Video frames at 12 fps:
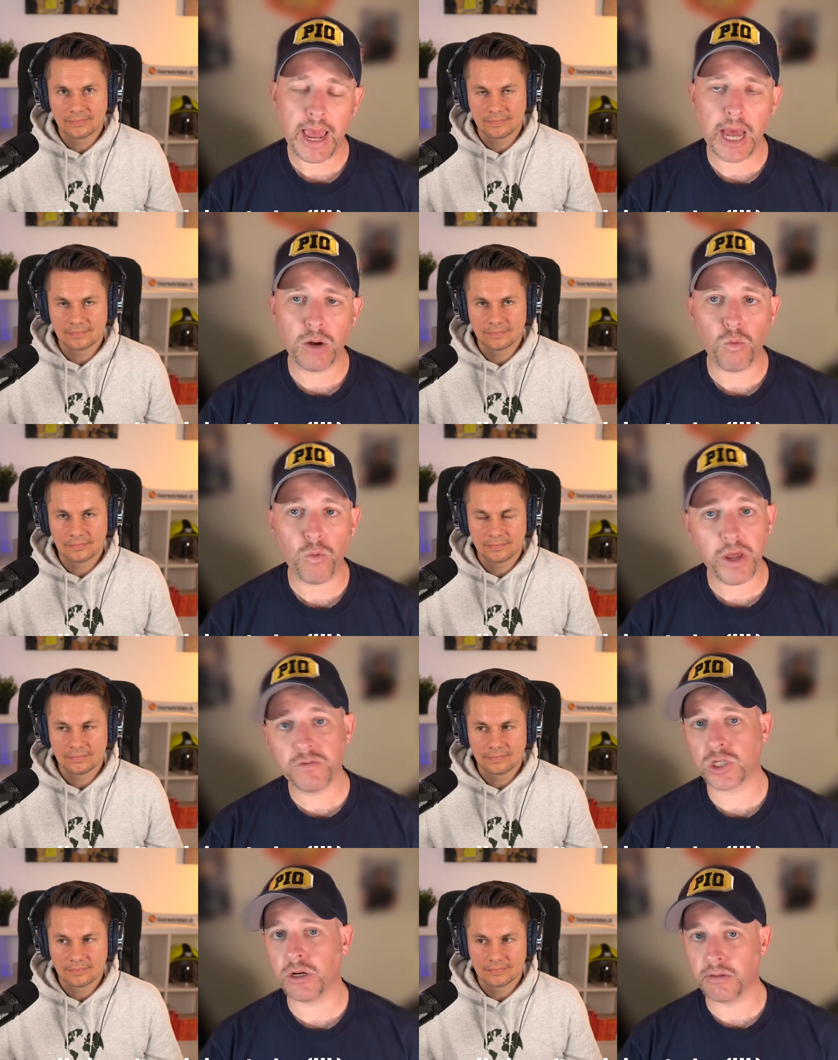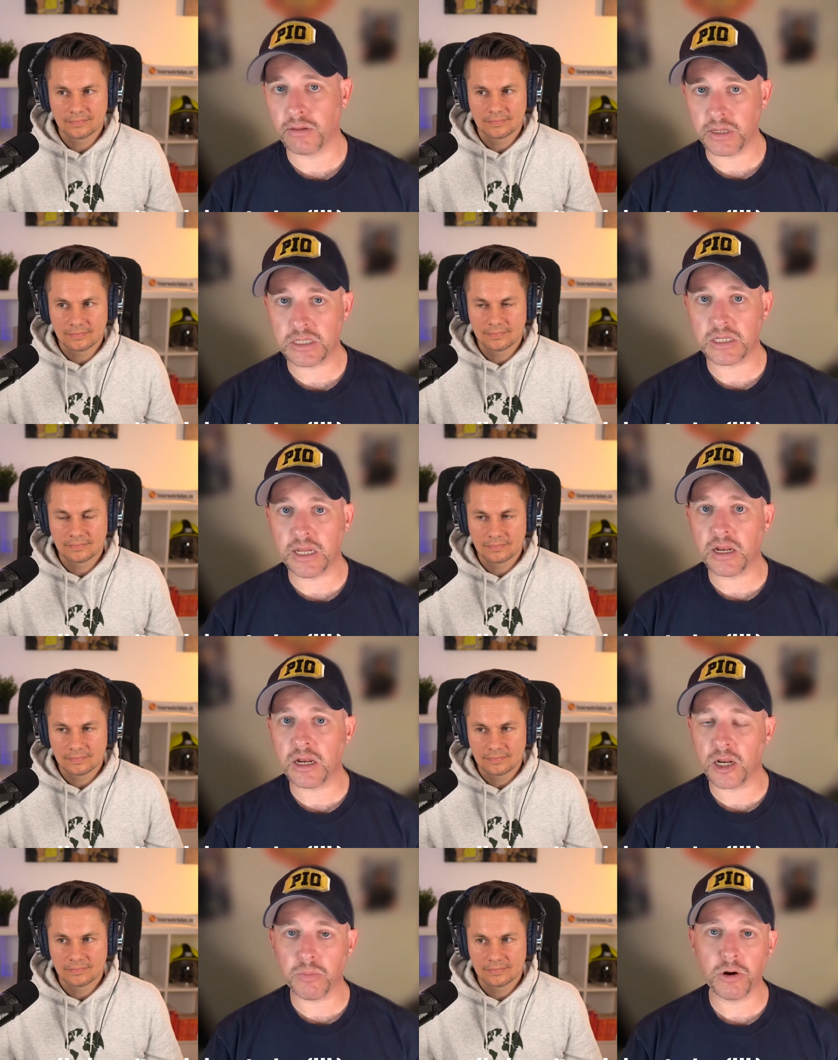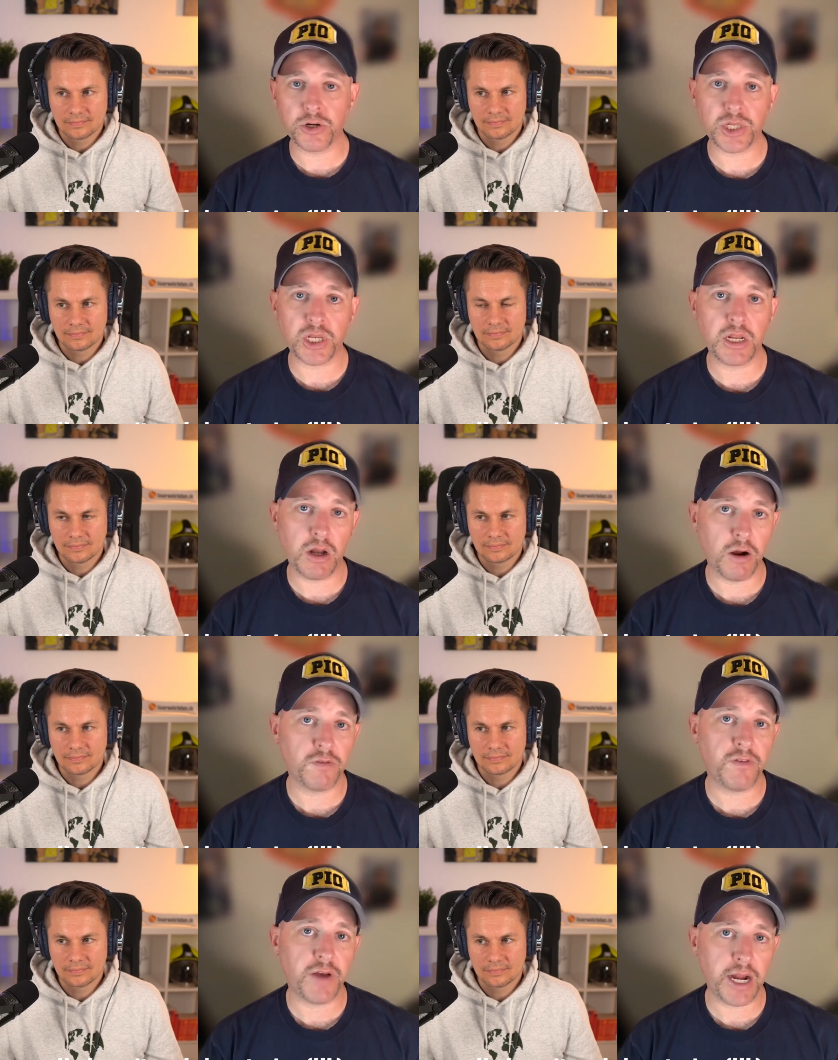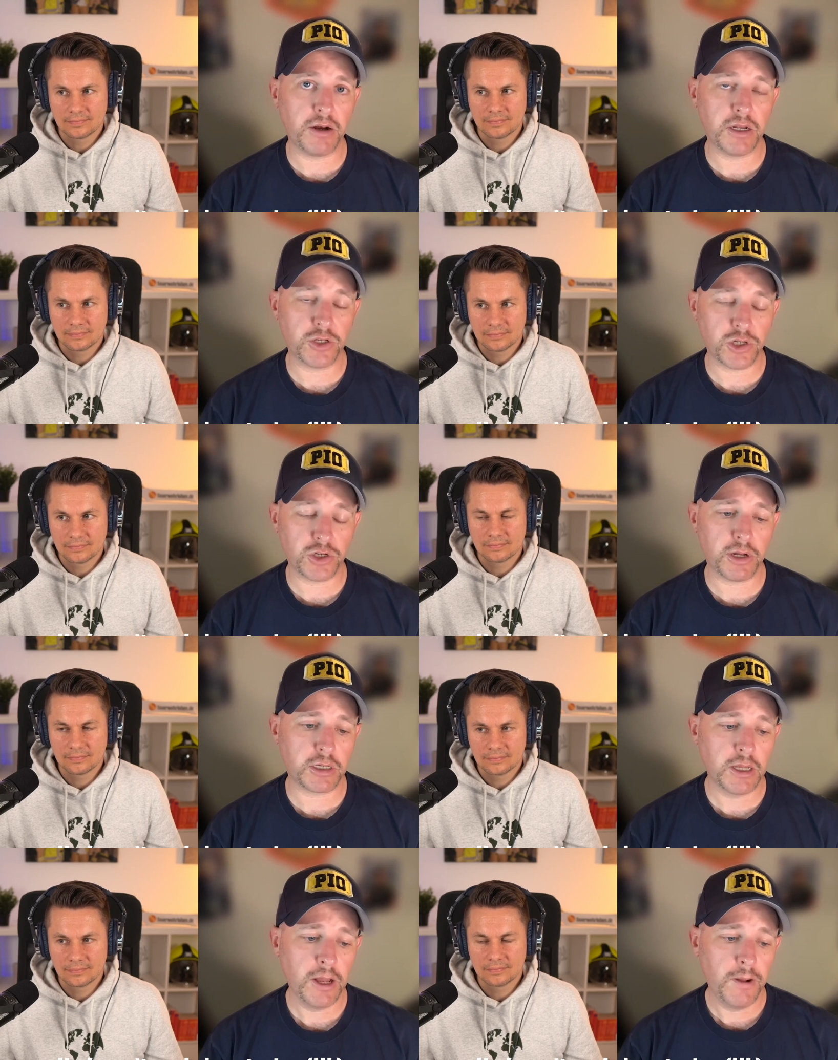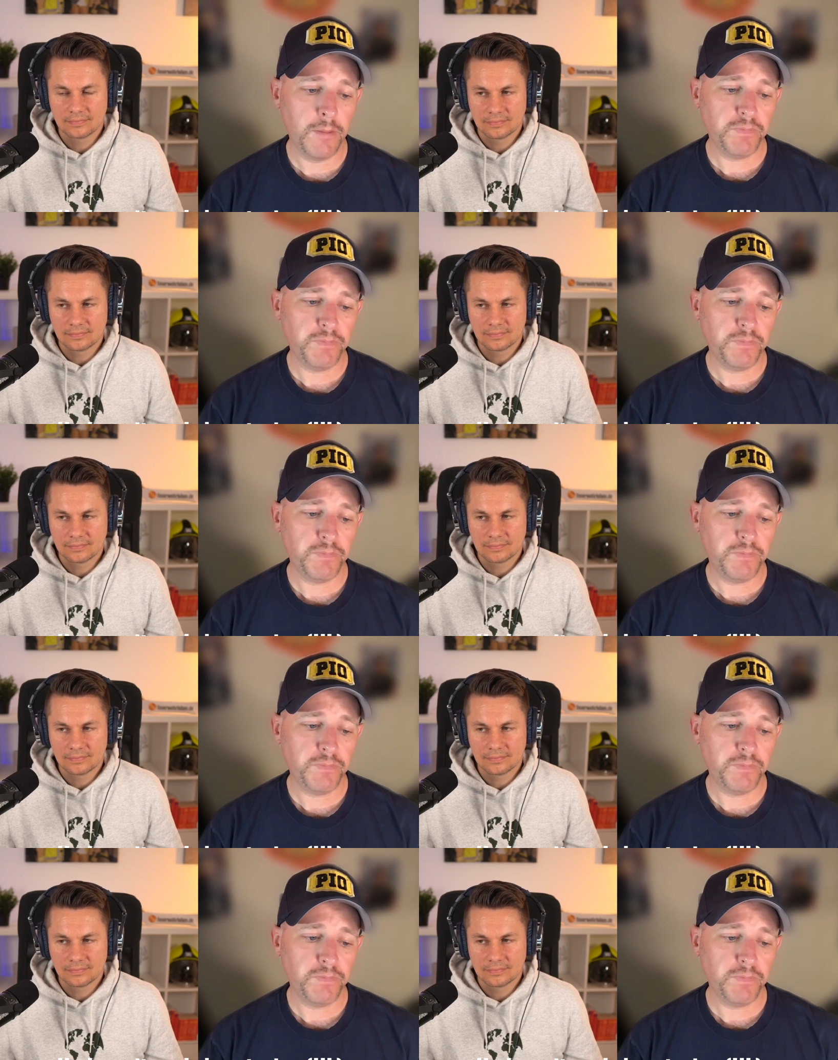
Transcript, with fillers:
Speaker 1: And we've certainly seen it in person in our fire district